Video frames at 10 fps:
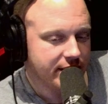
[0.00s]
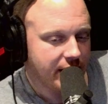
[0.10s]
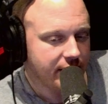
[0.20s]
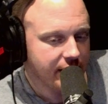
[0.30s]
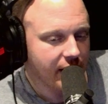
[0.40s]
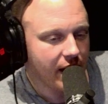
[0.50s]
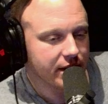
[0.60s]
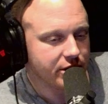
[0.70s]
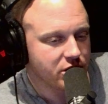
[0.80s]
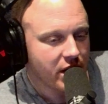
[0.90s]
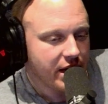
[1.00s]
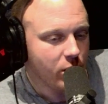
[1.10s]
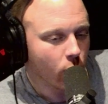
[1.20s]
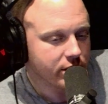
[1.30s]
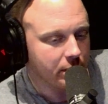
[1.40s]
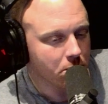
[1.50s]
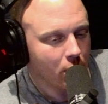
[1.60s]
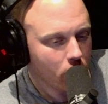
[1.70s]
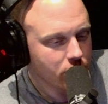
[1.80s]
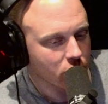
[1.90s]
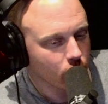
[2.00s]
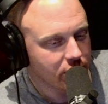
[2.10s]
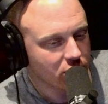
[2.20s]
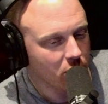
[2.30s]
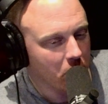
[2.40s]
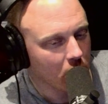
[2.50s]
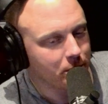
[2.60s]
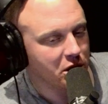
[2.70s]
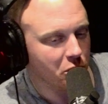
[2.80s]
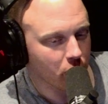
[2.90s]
attending college, he worked at Moe's Original Barbecue